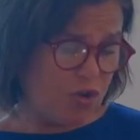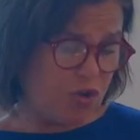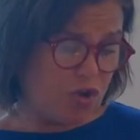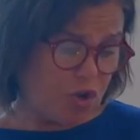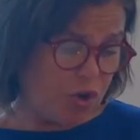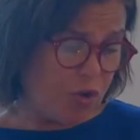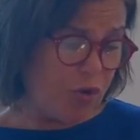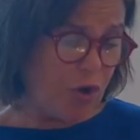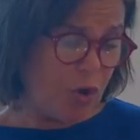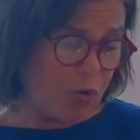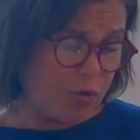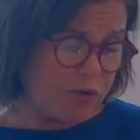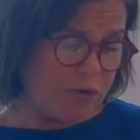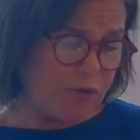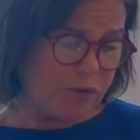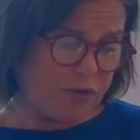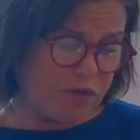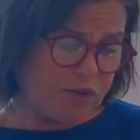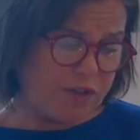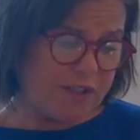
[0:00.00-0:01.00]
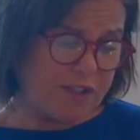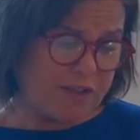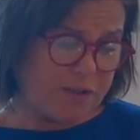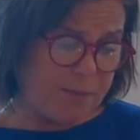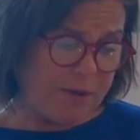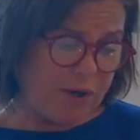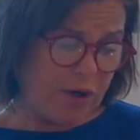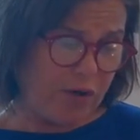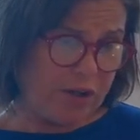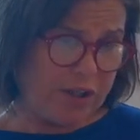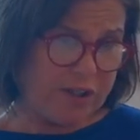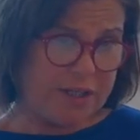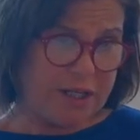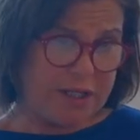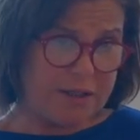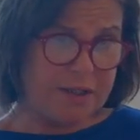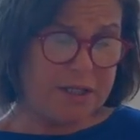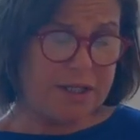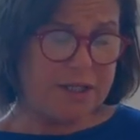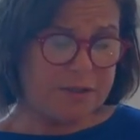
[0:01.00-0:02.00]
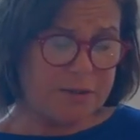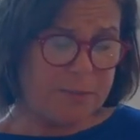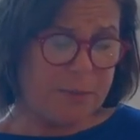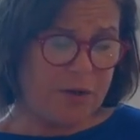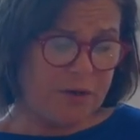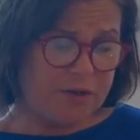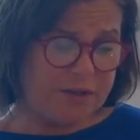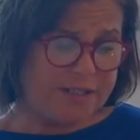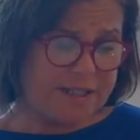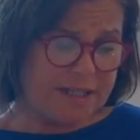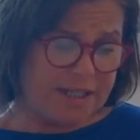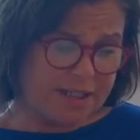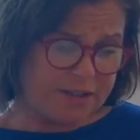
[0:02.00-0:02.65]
to those of us experiencing